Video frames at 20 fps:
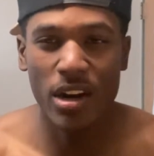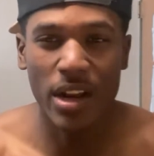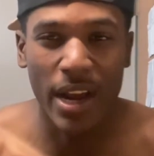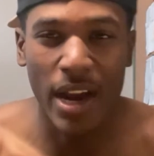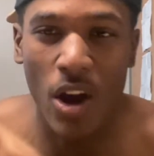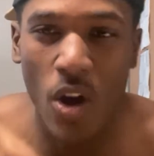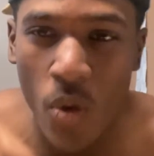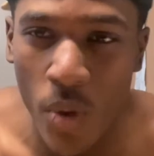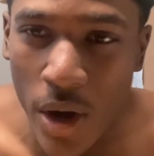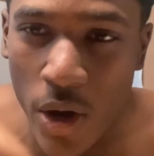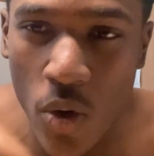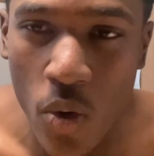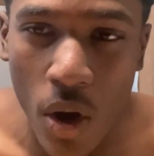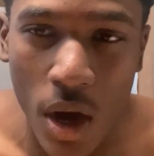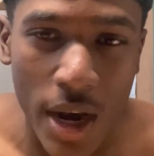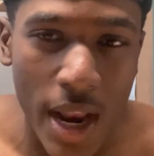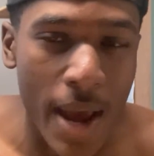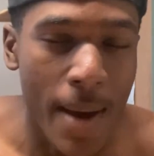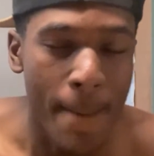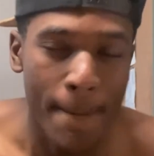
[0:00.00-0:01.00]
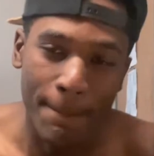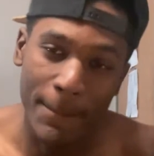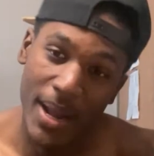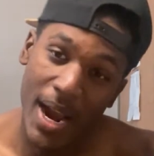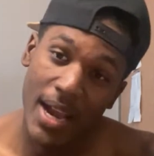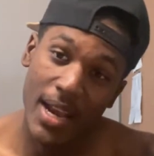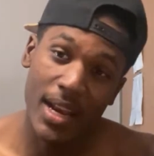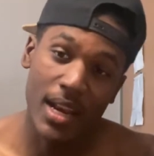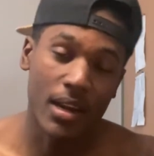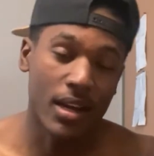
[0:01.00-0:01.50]
Like, I don't want to do all that. But I
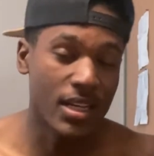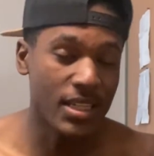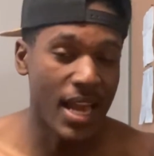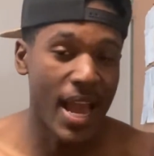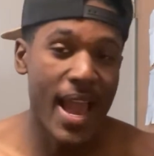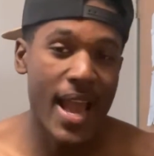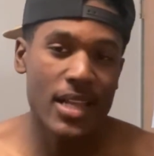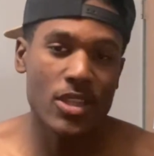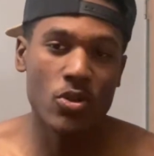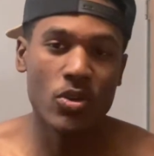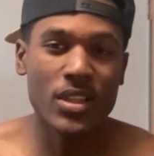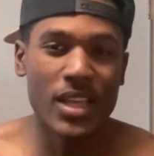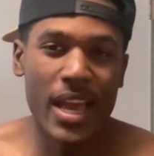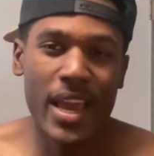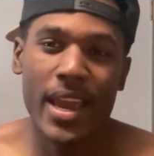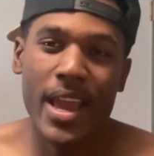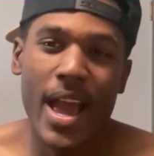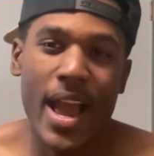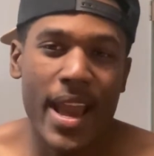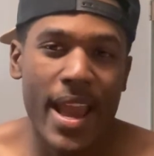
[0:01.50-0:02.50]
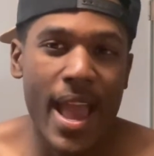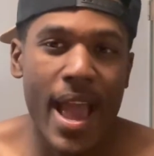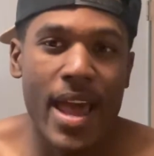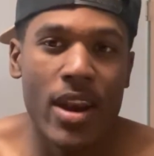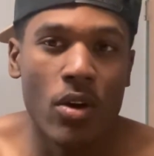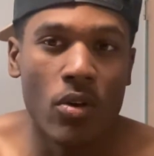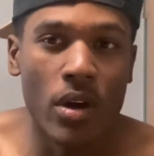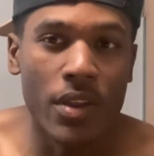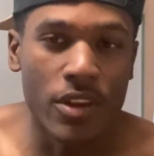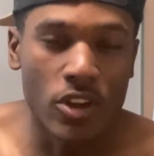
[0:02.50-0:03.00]
did it because I had to because I, I ain't had
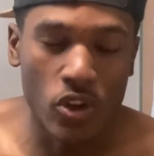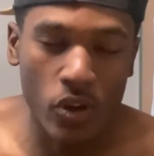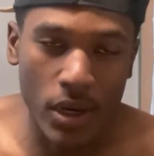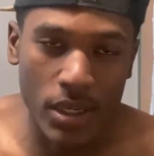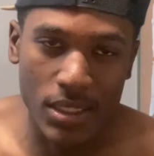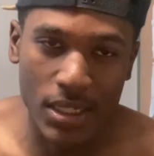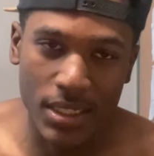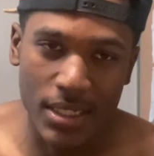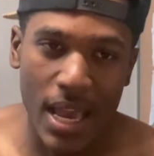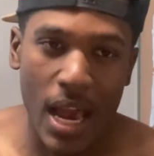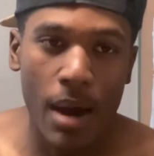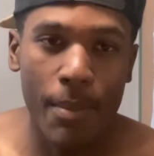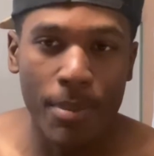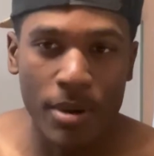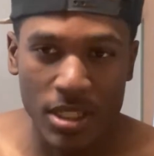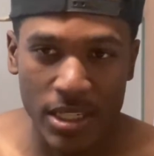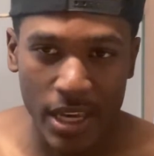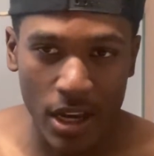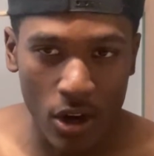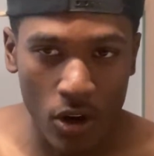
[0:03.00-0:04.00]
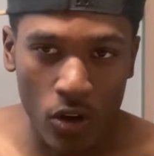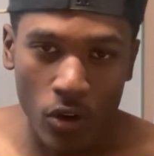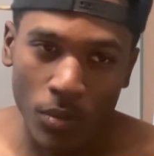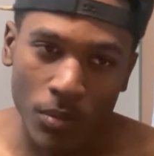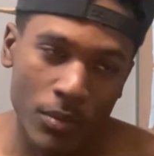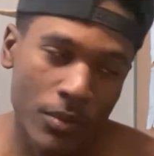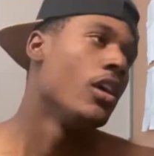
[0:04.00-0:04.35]
no other choice because how I'm supposed to get home.